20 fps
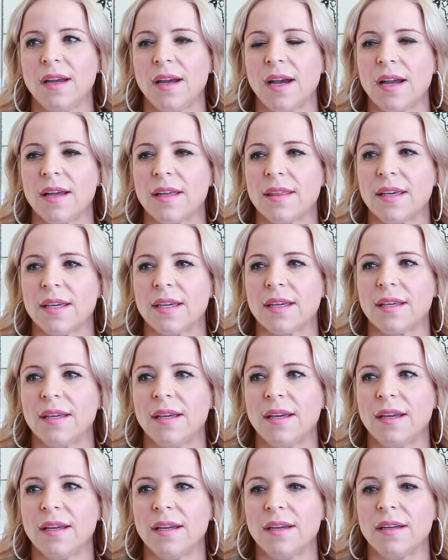I think
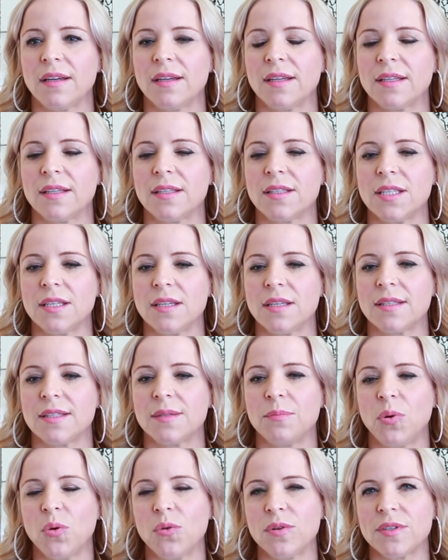
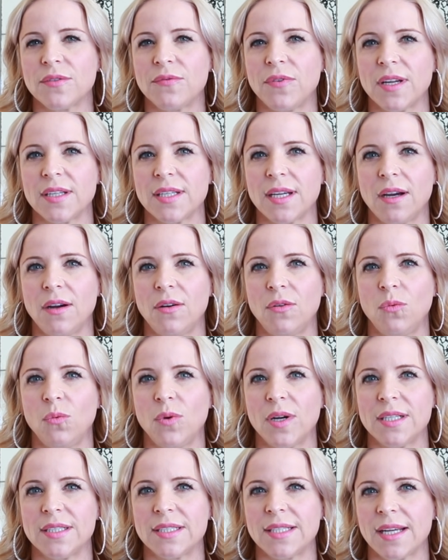it's important to find out
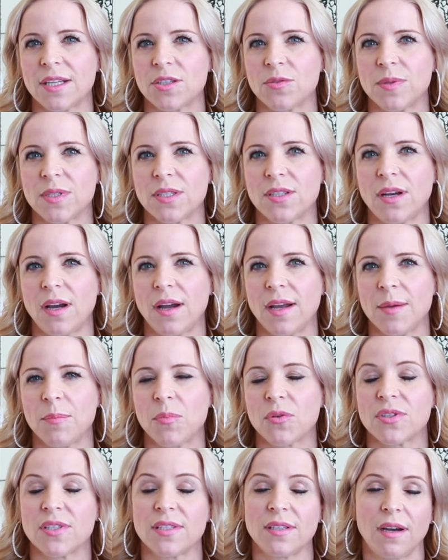what attachment
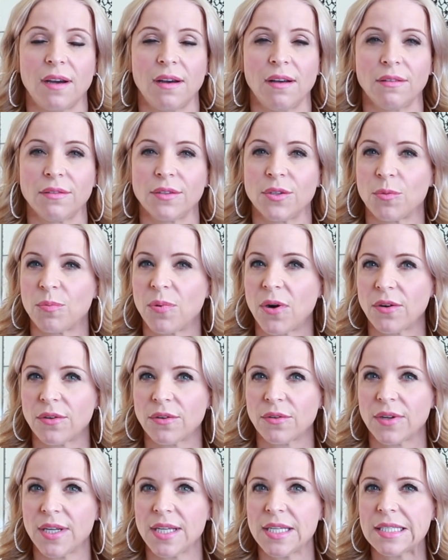type or style your
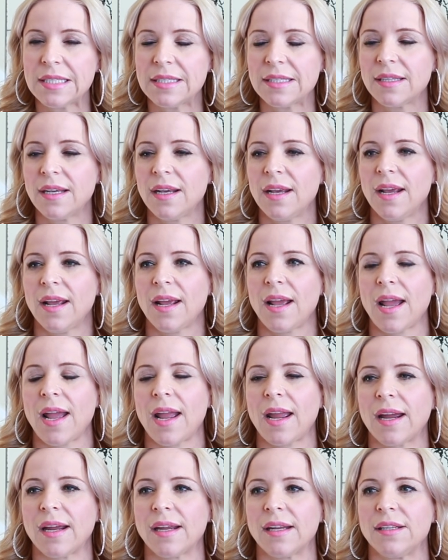partner is,
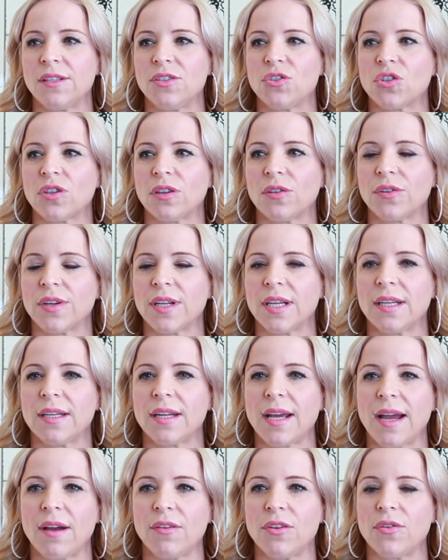and learning
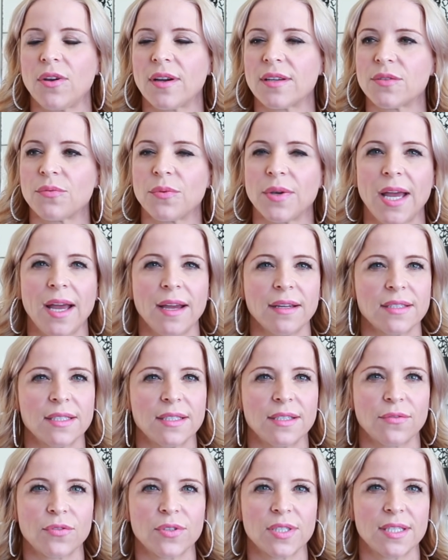how you guys react to
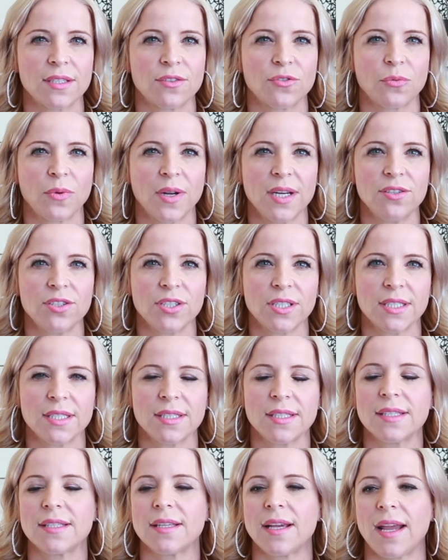different
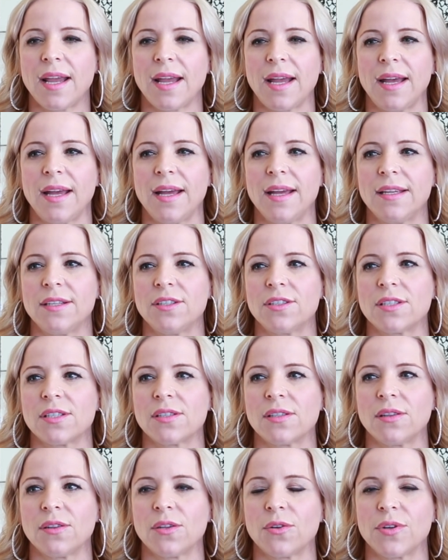situations, and
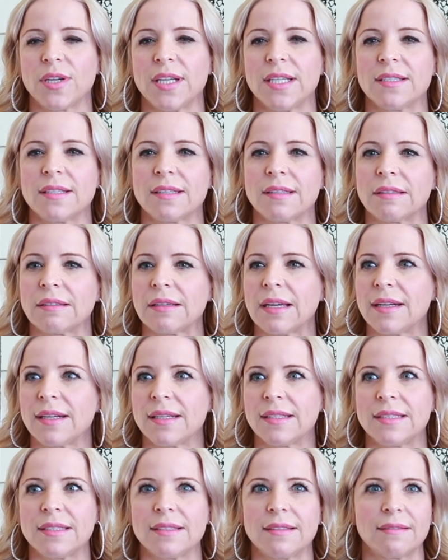learning to kind
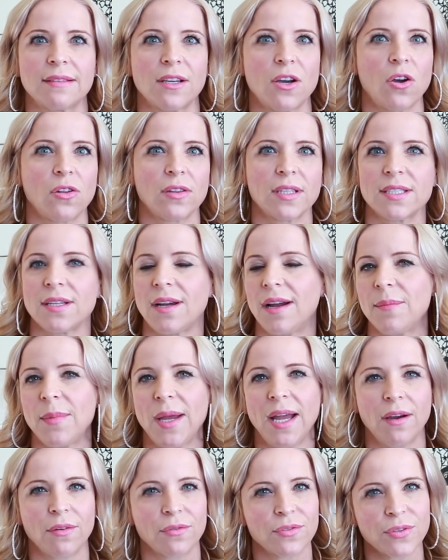of call a time
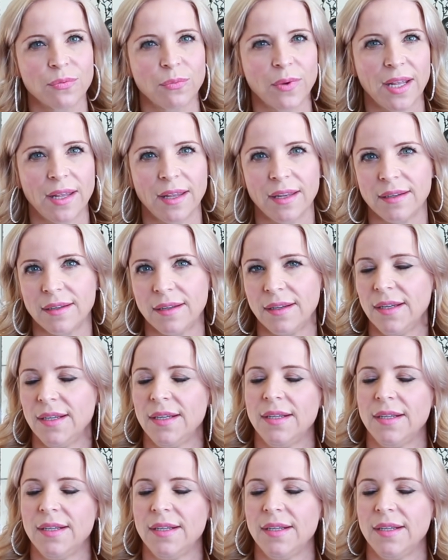out when